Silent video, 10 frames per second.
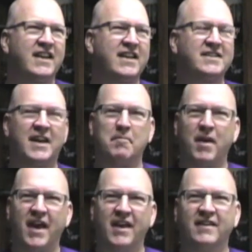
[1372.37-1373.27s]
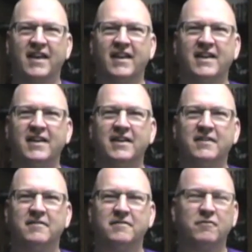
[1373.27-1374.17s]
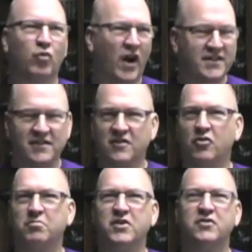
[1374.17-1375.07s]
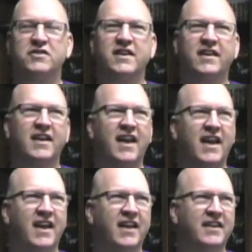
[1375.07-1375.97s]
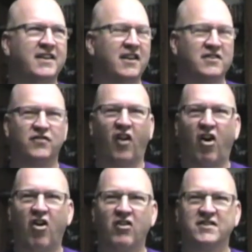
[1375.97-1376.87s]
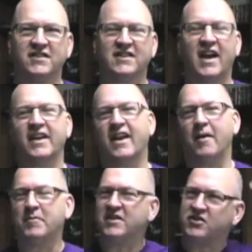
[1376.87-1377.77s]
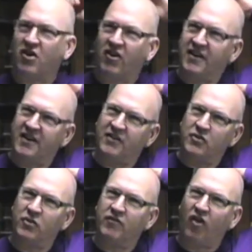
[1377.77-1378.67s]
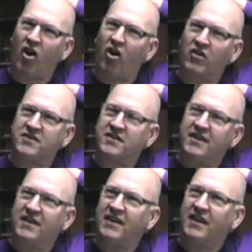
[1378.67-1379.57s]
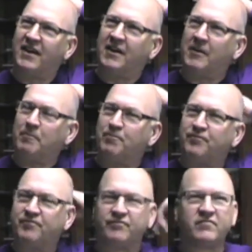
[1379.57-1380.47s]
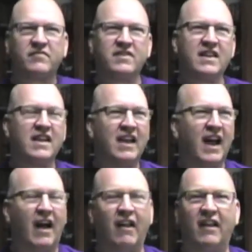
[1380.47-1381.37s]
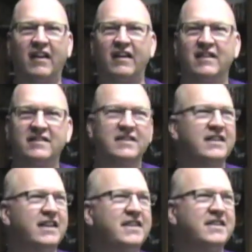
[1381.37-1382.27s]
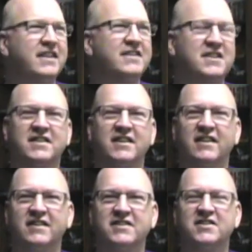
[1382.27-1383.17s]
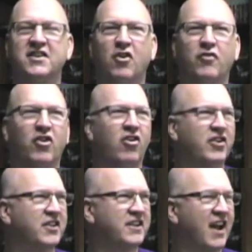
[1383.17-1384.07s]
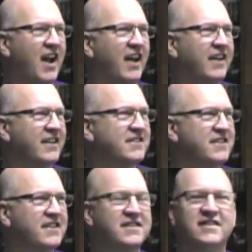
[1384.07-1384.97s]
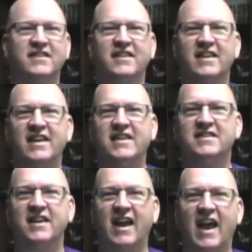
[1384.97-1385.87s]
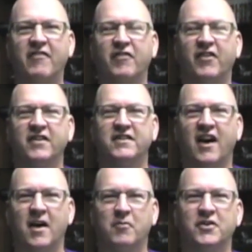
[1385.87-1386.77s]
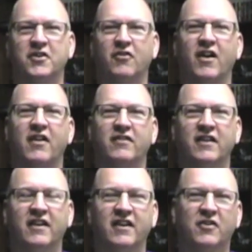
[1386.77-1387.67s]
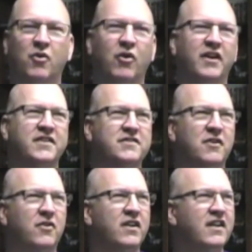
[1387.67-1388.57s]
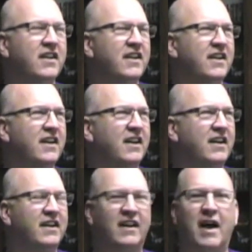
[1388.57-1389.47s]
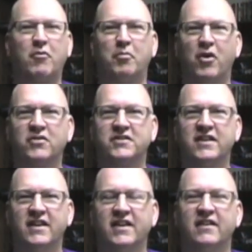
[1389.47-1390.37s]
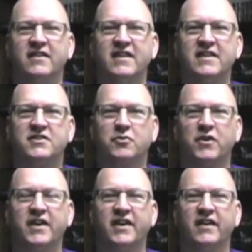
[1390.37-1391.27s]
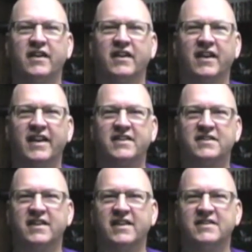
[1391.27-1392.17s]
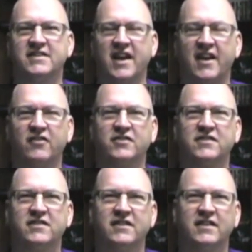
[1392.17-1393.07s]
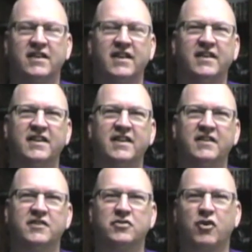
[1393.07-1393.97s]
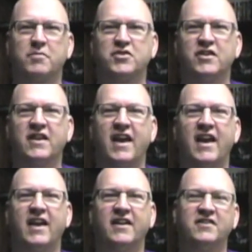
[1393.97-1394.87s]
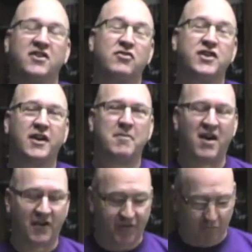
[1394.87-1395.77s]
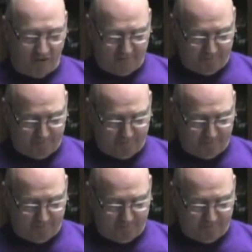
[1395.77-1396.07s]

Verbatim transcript: he's got a band that he writes his own music and he does vlogs and kind of got me started in doing vlogs. Um, I'll uh, he, he's a just an overall good guy. It's it's easy to have a fun time when you're around uh, Corey. So uh, I will post these three uh, links to these channels in the description and go check them out if you want.